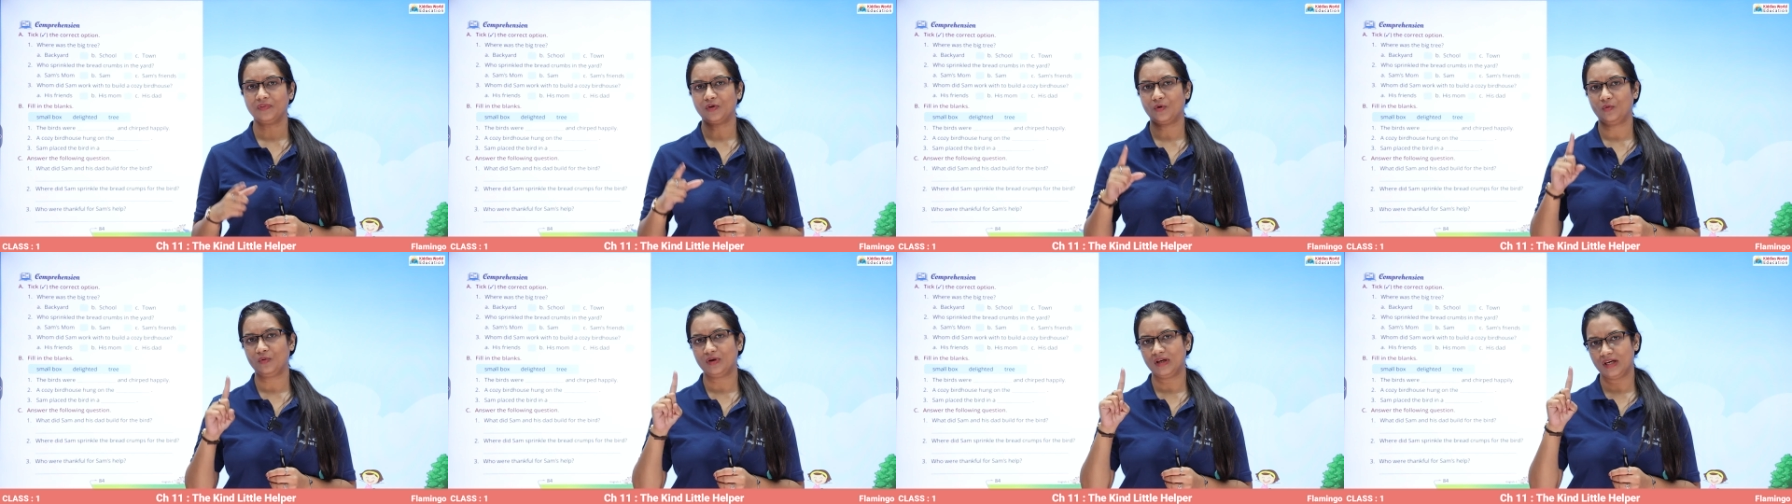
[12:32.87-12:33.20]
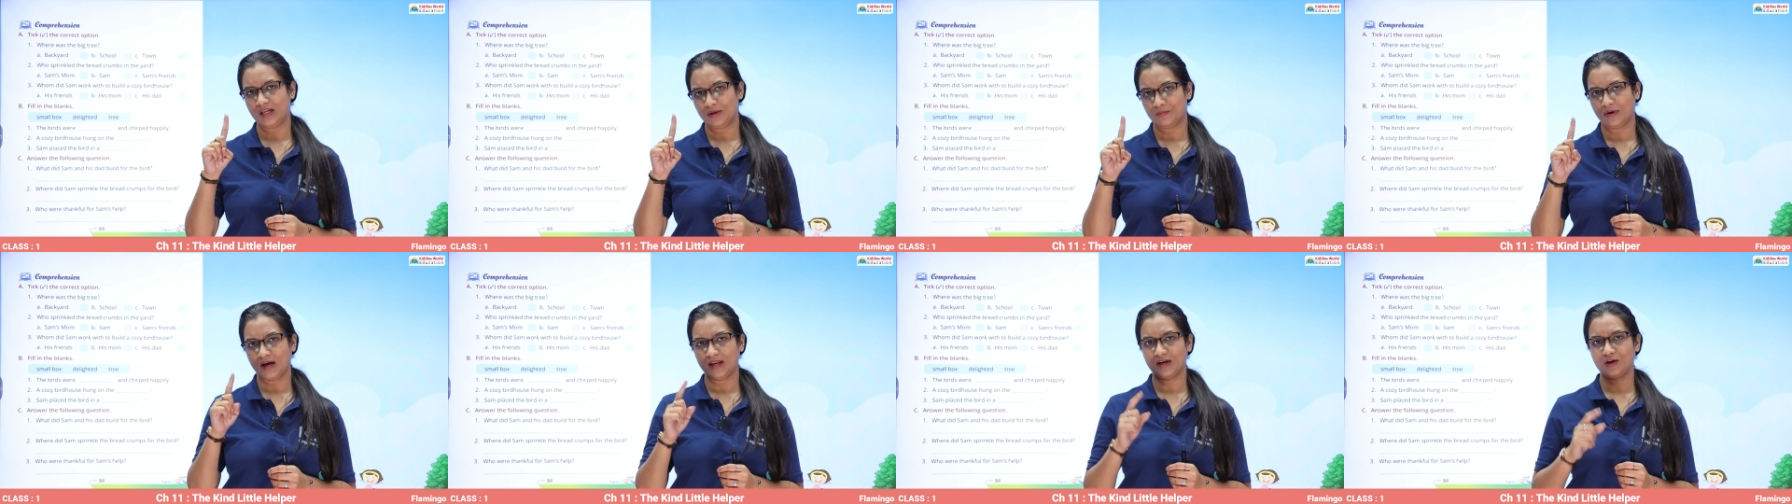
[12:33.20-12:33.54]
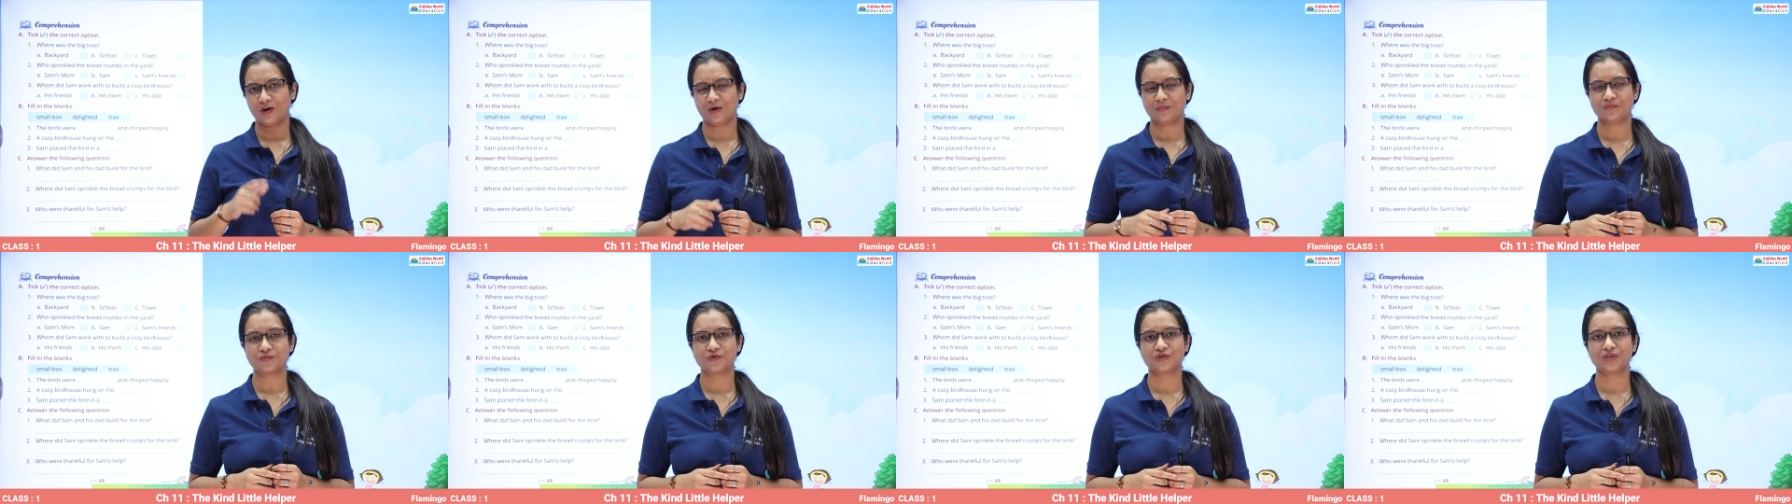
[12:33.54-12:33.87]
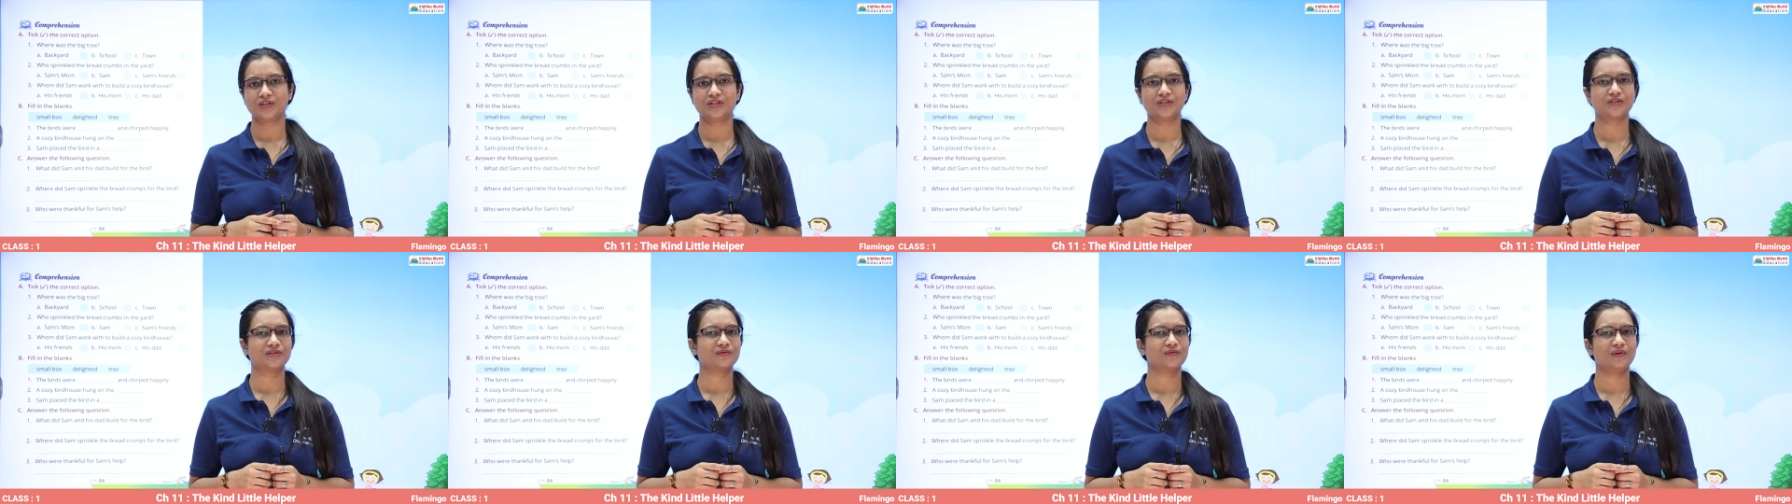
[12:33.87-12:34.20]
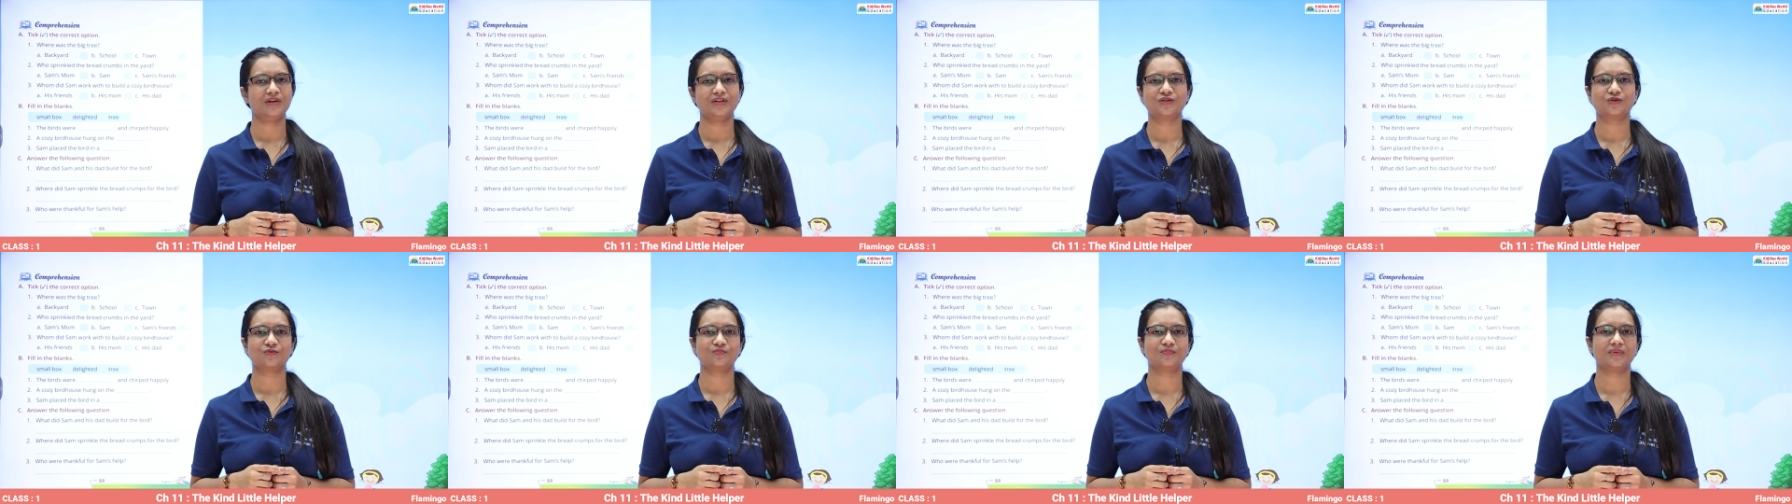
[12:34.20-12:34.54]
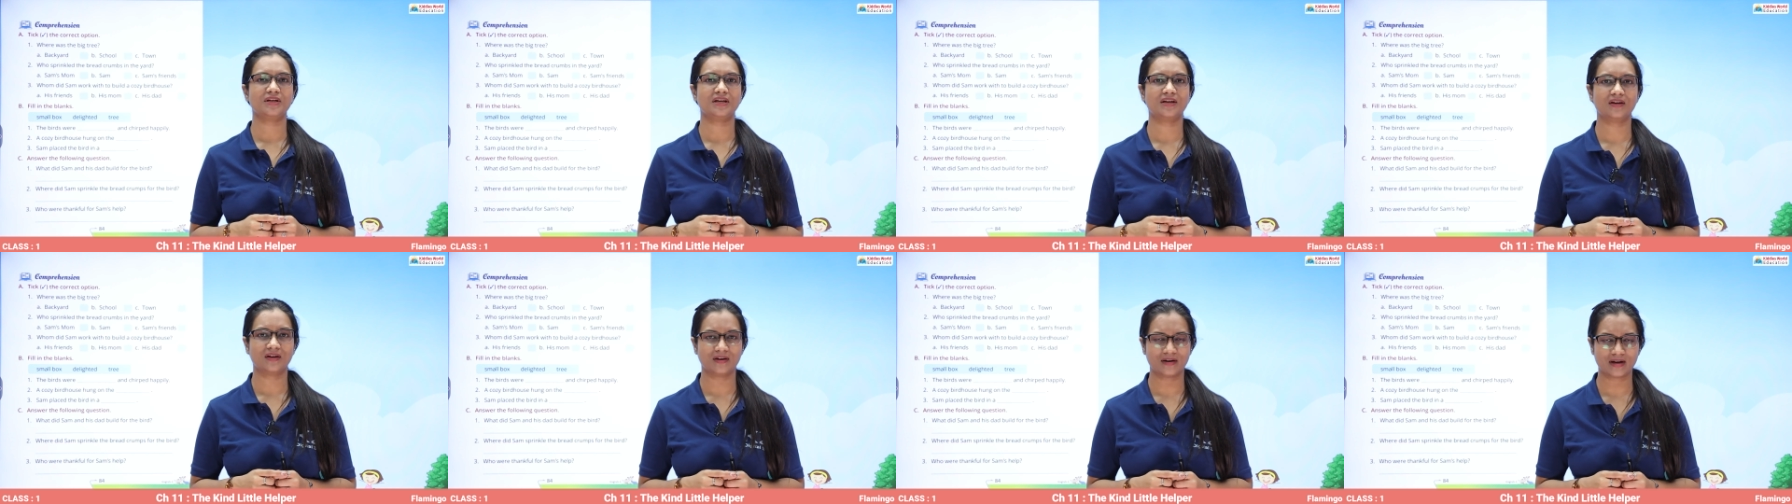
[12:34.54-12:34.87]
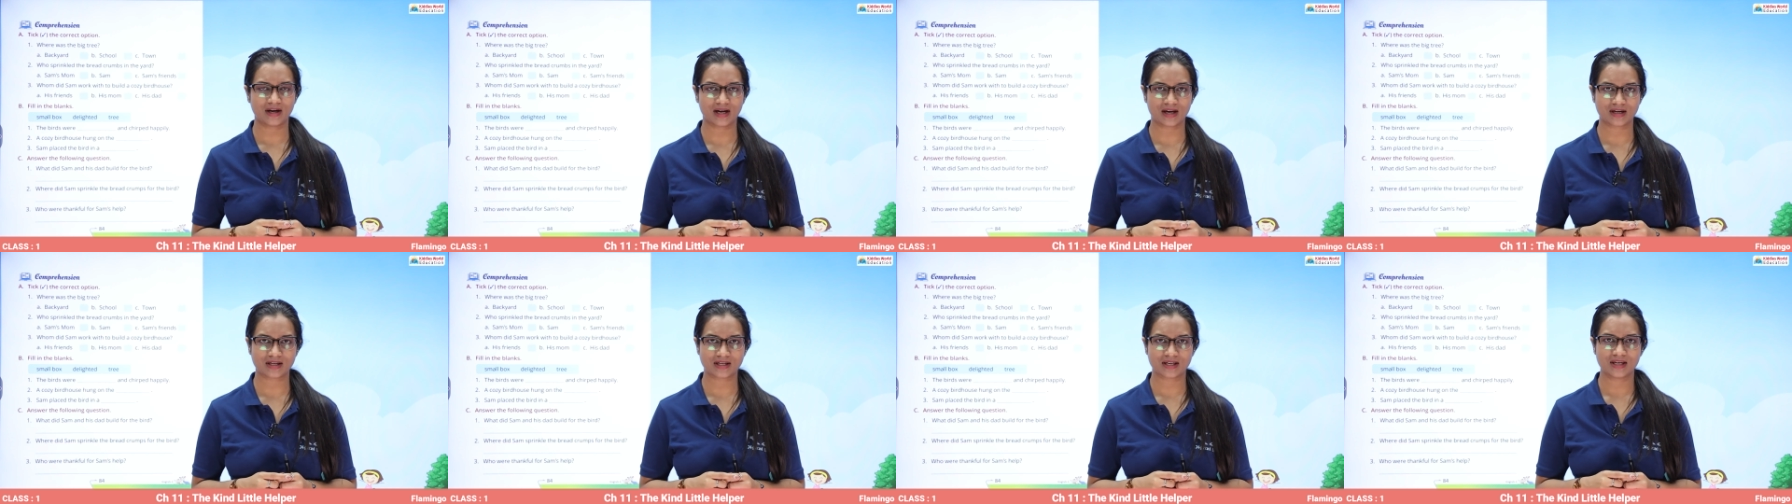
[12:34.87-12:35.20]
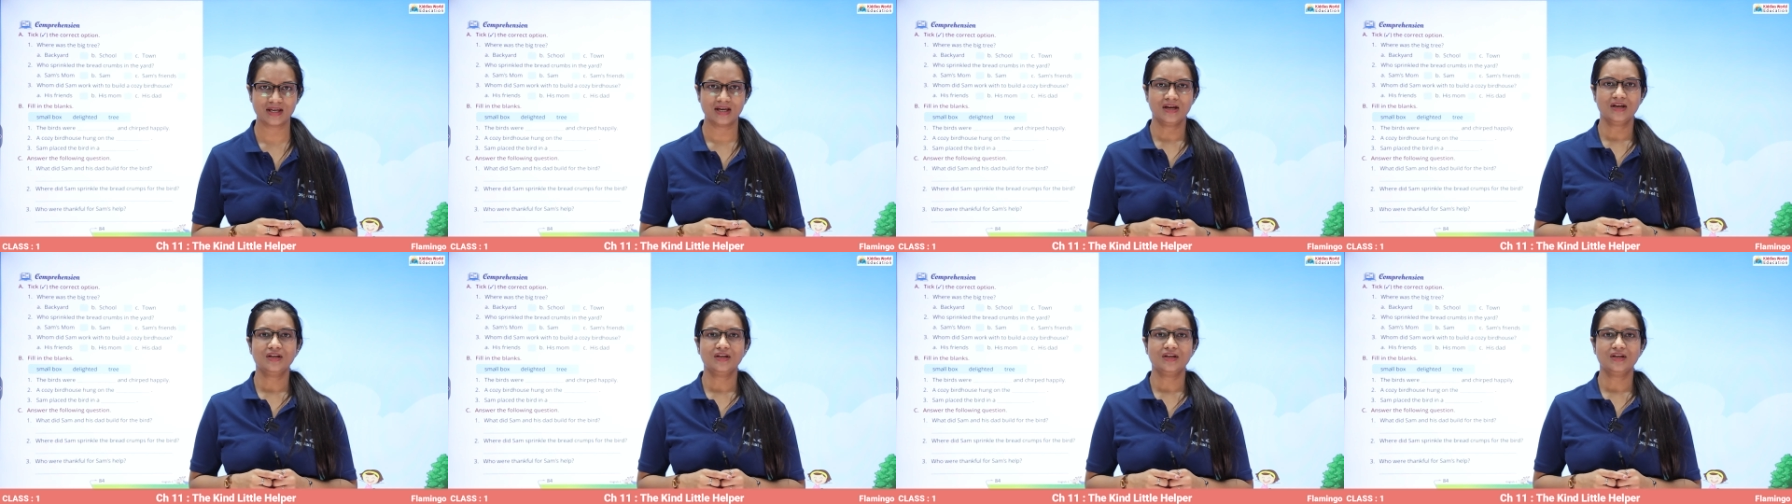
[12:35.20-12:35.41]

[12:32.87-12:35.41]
only one option is going to be correct.